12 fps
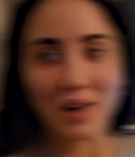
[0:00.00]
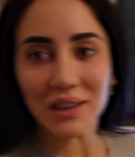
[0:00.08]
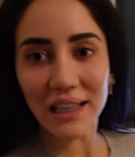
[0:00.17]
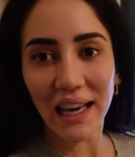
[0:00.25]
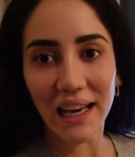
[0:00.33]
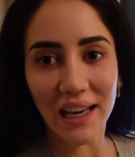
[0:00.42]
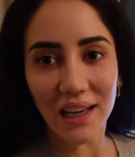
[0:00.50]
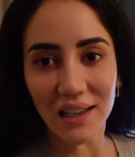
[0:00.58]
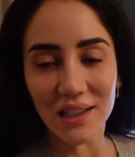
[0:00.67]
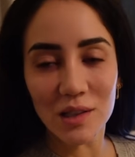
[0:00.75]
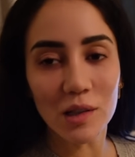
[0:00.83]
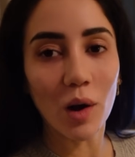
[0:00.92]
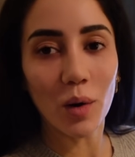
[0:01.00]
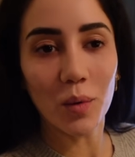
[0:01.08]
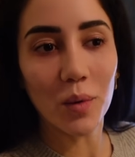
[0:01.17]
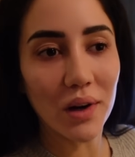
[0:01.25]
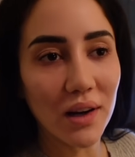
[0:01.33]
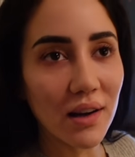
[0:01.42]
Okay,
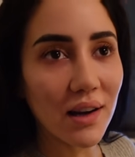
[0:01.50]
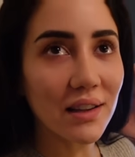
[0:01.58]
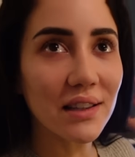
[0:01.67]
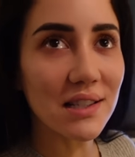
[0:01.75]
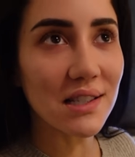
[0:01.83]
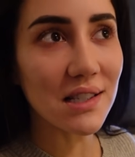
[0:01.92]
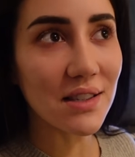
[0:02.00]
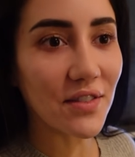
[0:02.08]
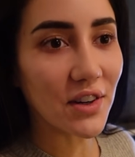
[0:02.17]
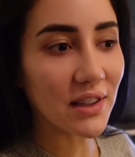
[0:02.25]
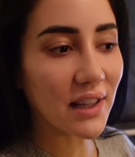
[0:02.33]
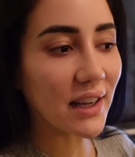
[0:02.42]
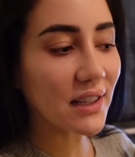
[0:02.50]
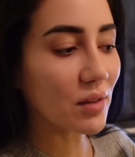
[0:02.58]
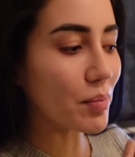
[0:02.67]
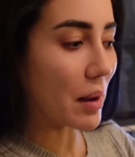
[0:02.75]
so this is the verdict.